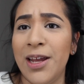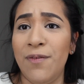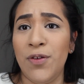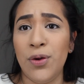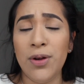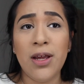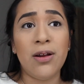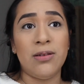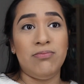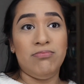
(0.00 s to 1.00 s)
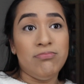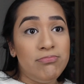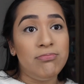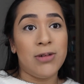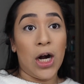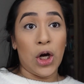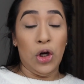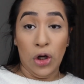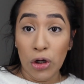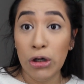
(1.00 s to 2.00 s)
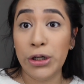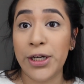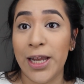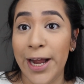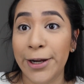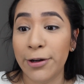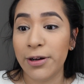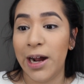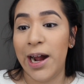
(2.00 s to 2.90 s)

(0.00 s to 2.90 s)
Like, if you need a good liner,